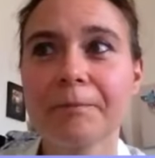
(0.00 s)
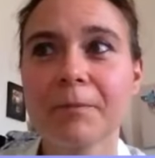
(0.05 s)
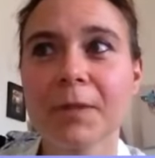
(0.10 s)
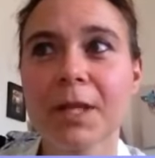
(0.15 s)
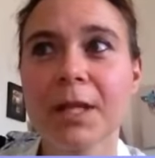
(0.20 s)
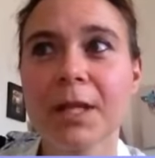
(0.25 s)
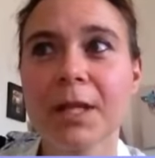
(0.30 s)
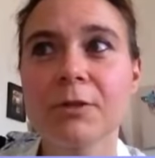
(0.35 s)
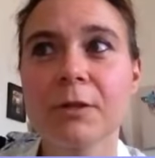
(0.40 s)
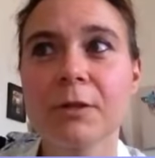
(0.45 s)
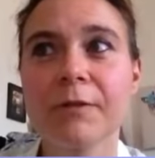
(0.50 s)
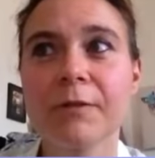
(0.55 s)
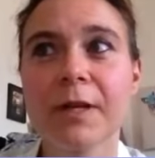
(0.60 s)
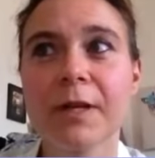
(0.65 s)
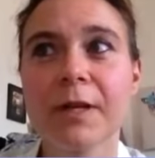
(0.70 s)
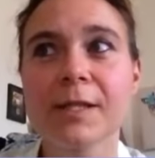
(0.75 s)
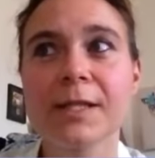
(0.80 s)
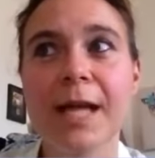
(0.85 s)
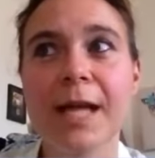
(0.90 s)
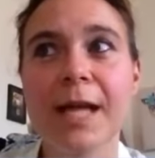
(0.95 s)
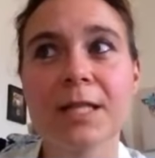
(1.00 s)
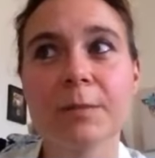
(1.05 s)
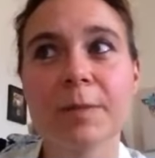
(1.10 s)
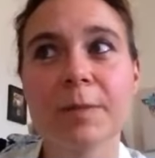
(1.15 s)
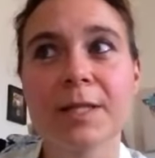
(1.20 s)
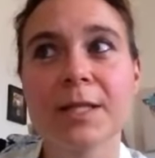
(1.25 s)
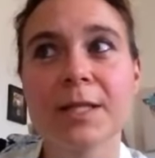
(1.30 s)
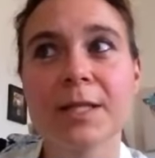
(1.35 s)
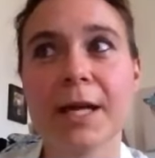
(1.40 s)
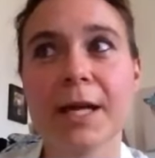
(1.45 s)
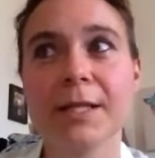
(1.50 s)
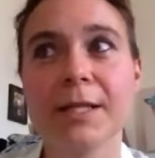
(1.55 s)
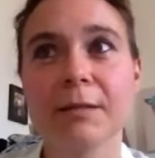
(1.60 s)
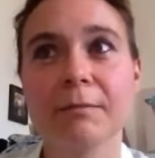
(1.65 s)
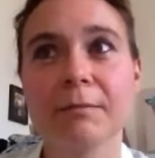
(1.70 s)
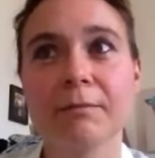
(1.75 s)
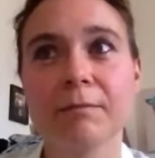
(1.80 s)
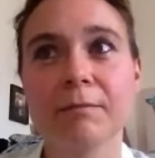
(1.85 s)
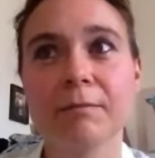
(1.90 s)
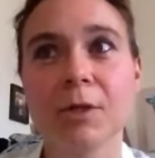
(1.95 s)
Israfel stands beside
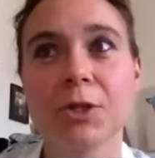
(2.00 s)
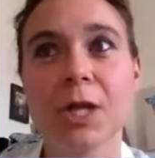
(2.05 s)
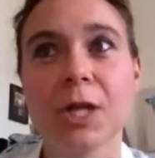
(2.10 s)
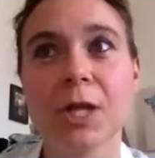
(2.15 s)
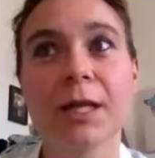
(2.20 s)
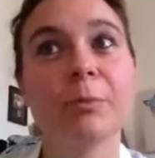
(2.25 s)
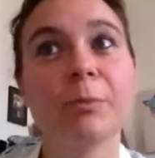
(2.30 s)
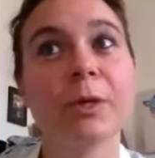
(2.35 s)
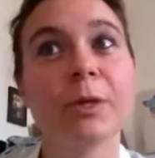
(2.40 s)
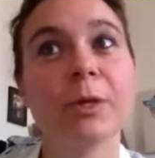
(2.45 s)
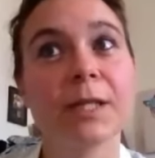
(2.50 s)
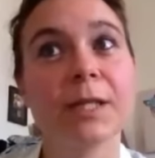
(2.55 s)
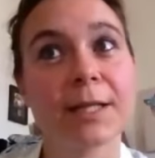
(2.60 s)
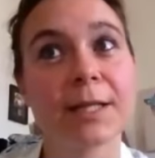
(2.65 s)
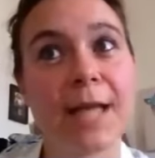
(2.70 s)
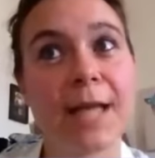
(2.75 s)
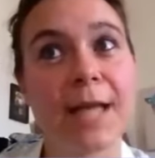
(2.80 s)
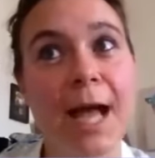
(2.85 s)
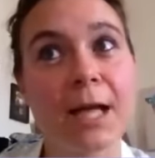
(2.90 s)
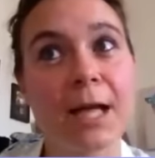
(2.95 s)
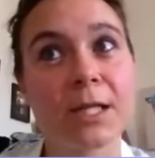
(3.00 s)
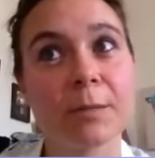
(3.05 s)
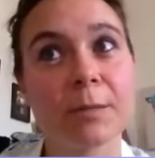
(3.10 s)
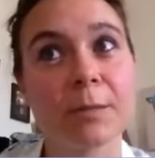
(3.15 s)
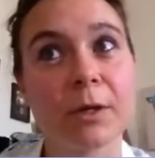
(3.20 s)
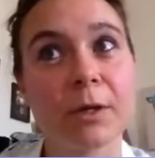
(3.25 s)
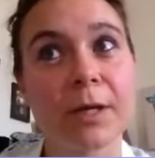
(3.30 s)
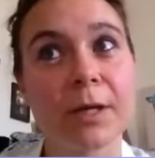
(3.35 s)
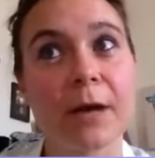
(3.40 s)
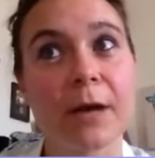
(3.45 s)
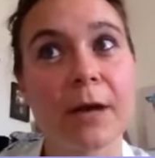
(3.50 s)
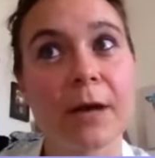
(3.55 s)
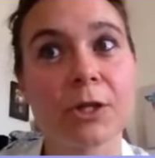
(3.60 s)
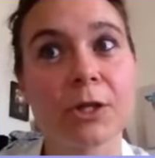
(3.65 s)
him, gently putting his hand upon Garrett's